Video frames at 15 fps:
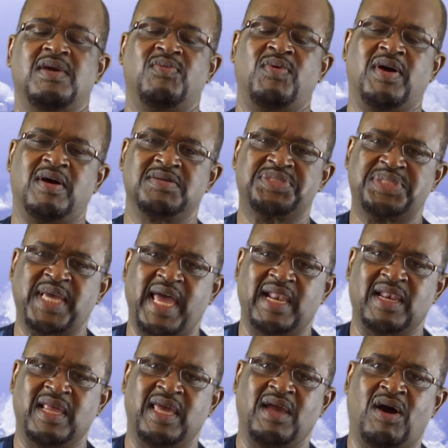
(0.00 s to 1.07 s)
Well,
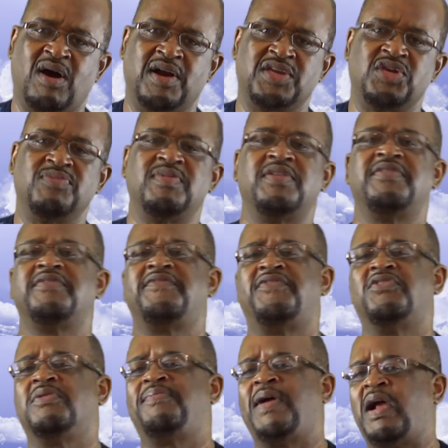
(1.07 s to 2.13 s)
sadly, our human
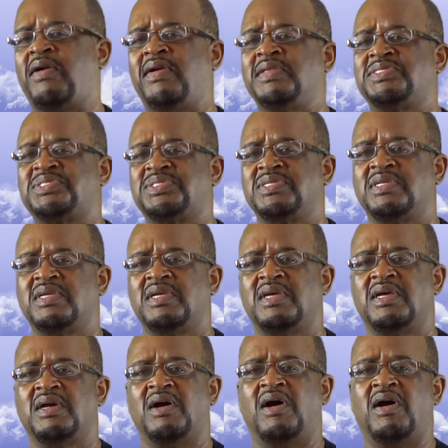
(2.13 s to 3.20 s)
foreparents
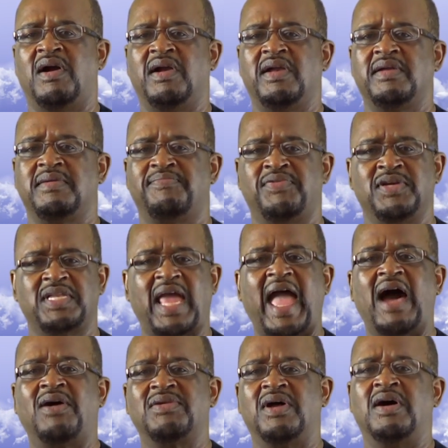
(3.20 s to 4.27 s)
are put
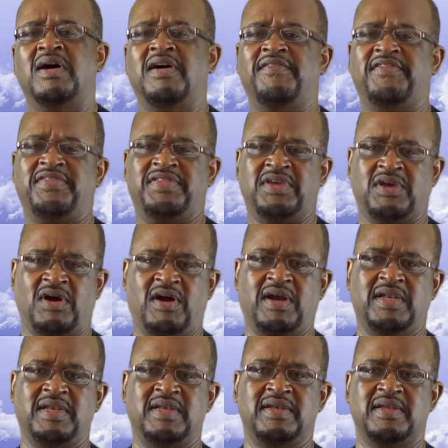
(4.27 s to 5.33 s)
out of the
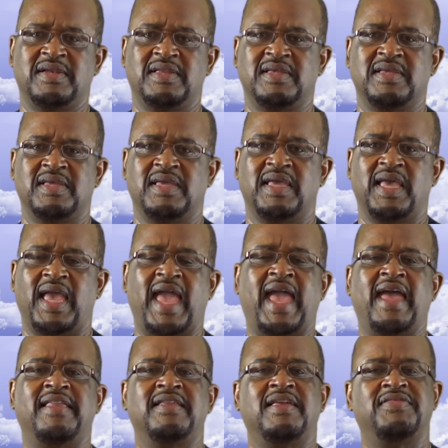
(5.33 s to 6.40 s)
garden,
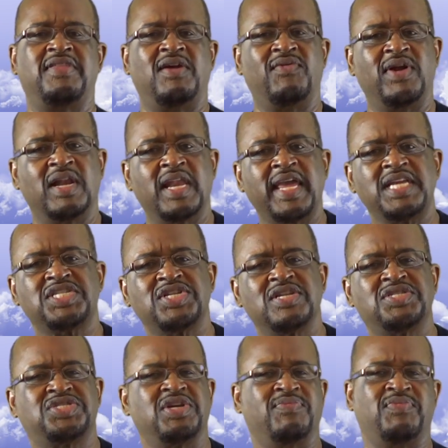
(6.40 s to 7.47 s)
and their
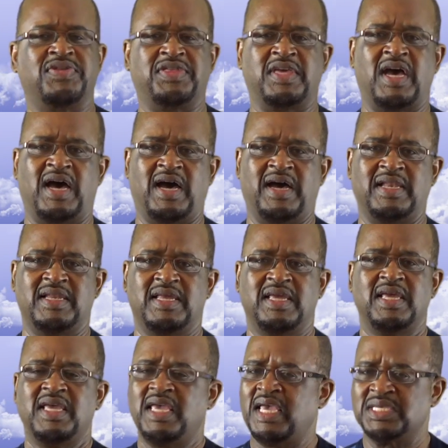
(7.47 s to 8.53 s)
relationship with God
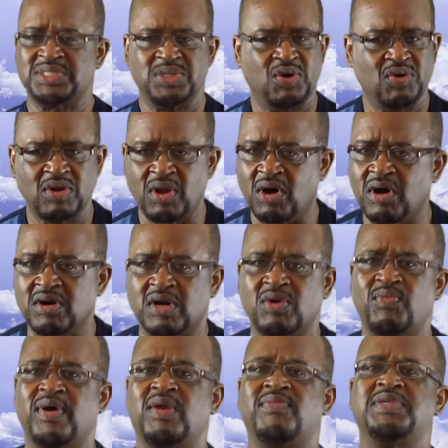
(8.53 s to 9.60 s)
is no longer
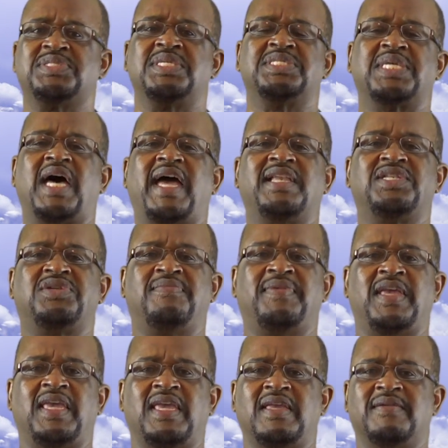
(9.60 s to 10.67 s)
what it was designed to
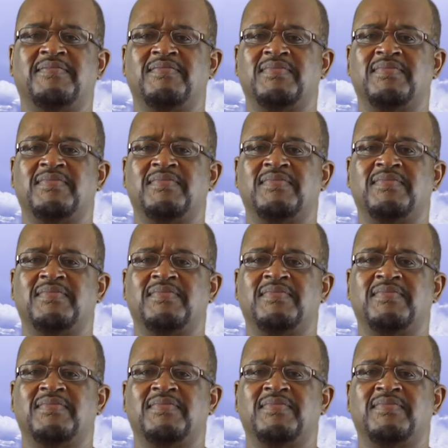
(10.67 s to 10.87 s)
be.